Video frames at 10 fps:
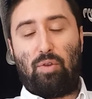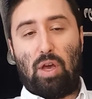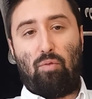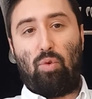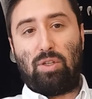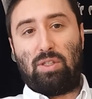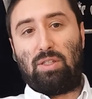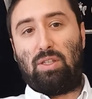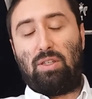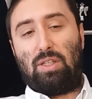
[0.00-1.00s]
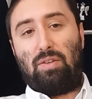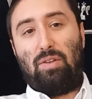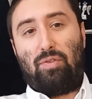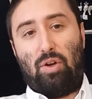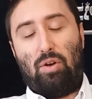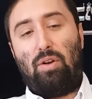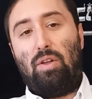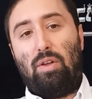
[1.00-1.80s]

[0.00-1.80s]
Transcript: If you have wool sitzis, even if you're